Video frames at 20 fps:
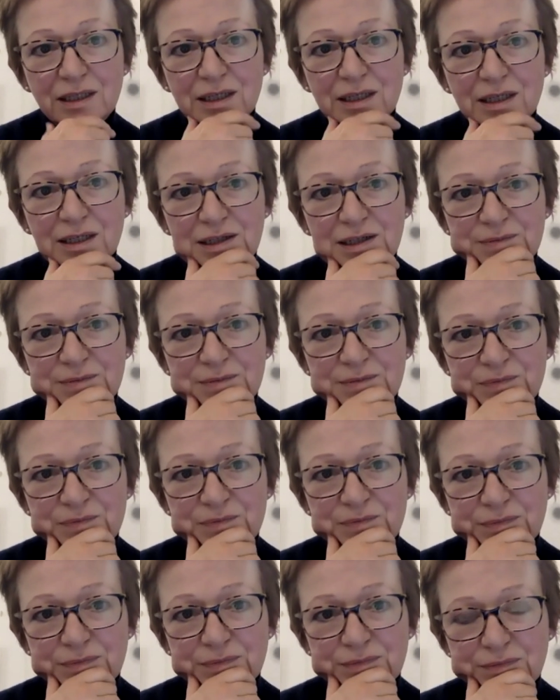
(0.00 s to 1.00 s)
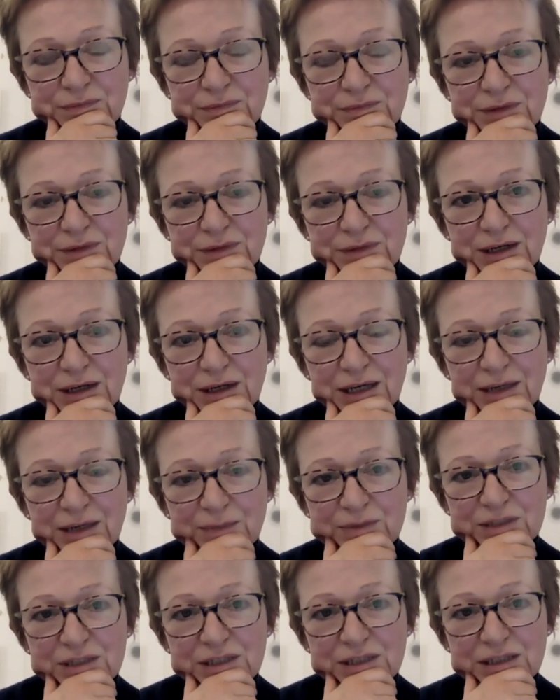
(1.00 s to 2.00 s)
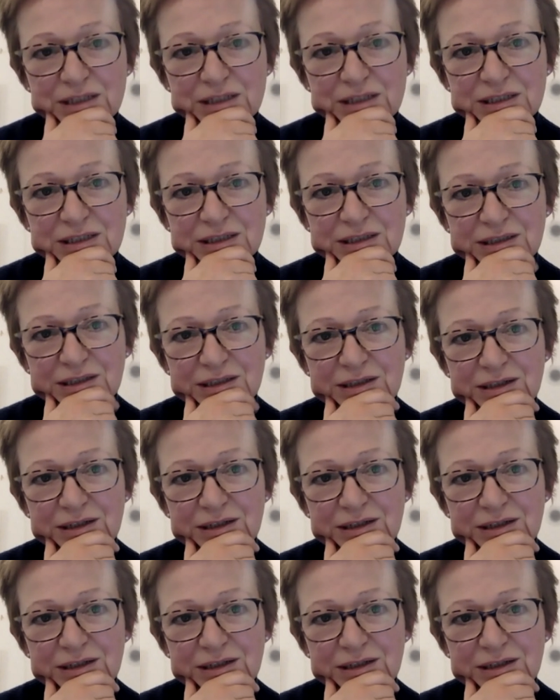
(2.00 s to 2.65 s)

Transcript: and kept it. And